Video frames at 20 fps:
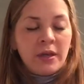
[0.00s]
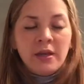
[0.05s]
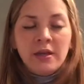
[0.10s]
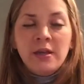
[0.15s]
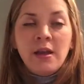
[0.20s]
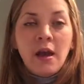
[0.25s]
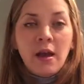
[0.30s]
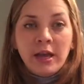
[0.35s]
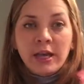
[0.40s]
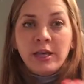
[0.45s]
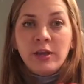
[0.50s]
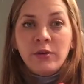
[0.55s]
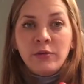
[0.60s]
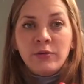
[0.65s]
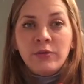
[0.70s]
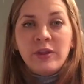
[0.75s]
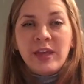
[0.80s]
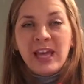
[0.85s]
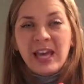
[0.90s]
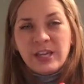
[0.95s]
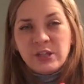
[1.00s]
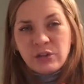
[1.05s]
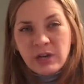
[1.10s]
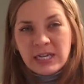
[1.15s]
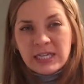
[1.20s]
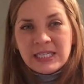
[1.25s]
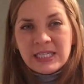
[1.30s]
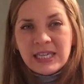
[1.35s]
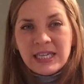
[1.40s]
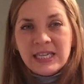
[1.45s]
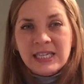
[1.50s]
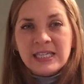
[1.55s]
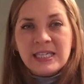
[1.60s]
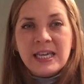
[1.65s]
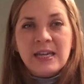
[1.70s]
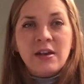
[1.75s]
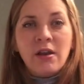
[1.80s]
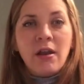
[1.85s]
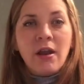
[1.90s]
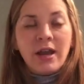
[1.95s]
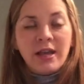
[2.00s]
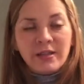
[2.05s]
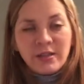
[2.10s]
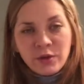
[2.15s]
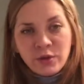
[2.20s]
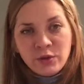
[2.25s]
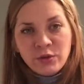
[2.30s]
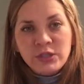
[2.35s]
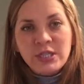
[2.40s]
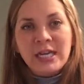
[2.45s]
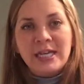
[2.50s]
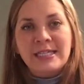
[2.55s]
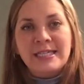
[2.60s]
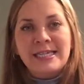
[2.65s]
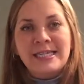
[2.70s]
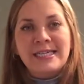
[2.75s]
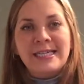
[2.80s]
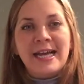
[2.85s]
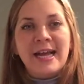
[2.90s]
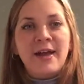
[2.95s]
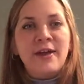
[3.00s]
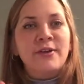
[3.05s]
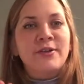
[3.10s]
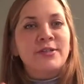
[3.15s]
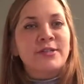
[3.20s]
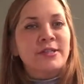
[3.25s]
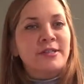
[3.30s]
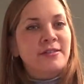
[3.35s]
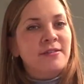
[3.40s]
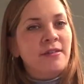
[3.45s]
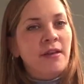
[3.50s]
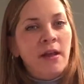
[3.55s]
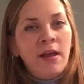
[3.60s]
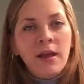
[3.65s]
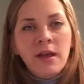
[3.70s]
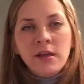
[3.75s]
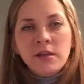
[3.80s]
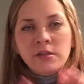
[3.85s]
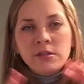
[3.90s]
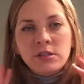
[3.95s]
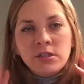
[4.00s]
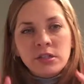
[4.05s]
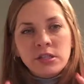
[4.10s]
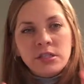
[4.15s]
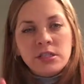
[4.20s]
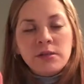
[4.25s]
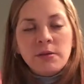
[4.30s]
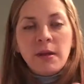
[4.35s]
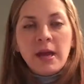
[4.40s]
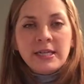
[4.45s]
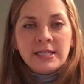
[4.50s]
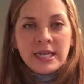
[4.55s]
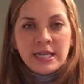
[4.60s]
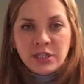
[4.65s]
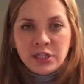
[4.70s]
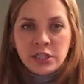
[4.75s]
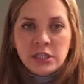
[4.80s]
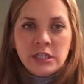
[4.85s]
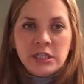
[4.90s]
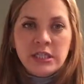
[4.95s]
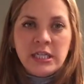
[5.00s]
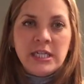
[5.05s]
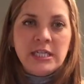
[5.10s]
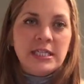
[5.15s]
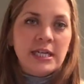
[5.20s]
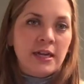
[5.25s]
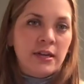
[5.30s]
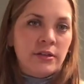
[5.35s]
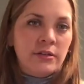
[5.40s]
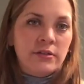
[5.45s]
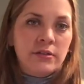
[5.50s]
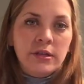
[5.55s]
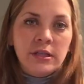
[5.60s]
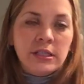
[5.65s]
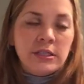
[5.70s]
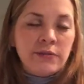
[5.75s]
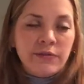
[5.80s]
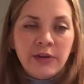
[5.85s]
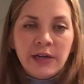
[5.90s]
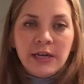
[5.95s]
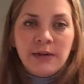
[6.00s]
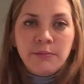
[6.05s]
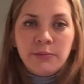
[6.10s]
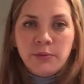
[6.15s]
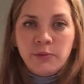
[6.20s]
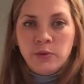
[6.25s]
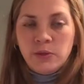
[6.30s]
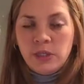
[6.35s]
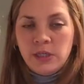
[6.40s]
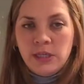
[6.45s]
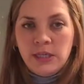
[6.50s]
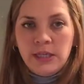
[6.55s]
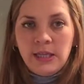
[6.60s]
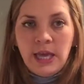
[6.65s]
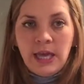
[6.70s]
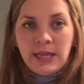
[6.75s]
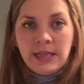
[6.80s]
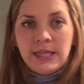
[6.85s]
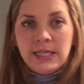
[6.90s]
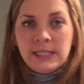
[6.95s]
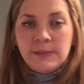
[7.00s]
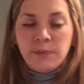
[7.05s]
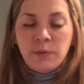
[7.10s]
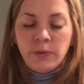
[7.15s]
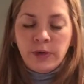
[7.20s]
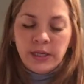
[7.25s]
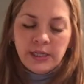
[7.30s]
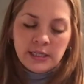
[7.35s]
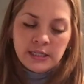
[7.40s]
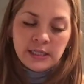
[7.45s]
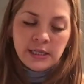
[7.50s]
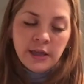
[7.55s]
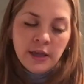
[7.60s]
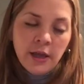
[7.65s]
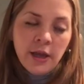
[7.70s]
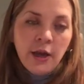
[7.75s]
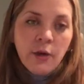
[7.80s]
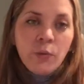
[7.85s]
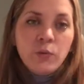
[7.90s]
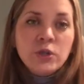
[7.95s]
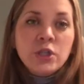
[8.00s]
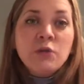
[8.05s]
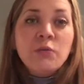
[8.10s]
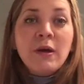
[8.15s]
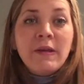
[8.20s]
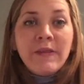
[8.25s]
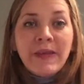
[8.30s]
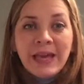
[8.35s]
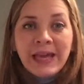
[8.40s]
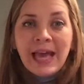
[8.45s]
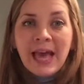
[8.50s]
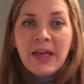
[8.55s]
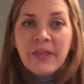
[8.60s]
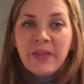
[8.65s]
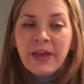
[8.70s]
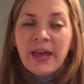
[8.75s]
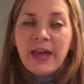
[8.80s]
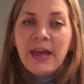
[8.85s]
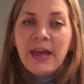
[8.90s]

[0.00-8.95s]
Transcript: like the addresses and like the contact details, and just attention to detail is really important at this point. So when they get